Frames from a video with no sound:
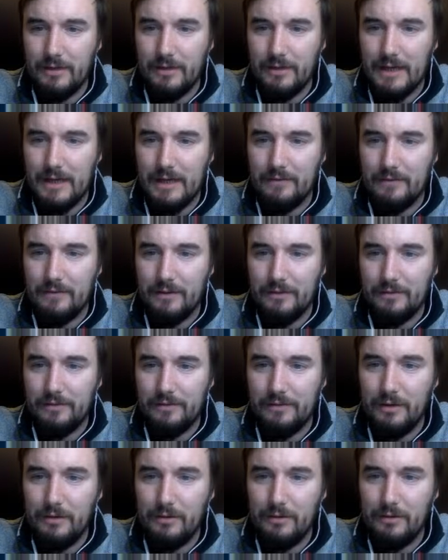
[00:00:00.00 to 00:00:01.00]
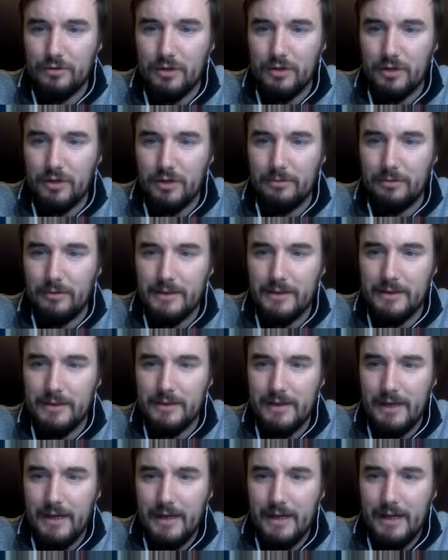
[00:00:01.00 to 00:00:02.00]
So you have a single sharp
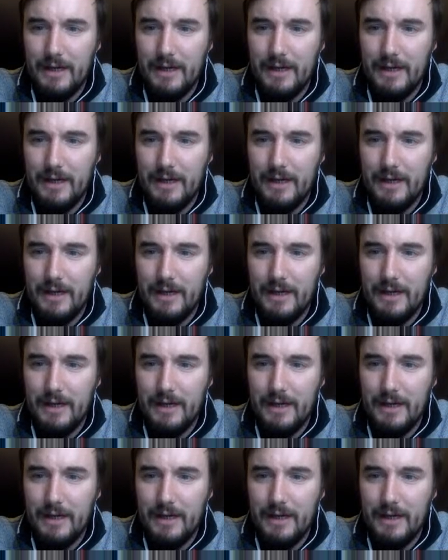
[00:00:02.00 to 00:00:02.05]
point,